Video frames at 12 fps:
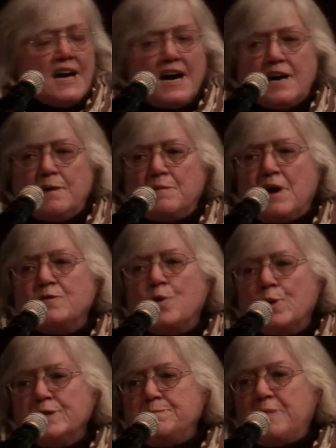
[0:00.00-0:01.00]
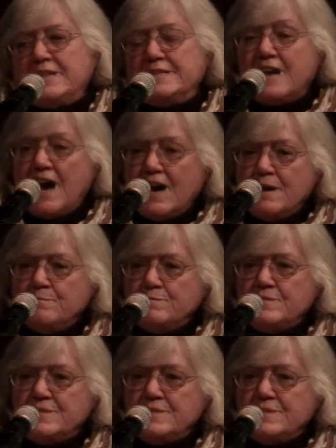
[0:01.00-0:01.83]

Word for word: Um, of course, by the time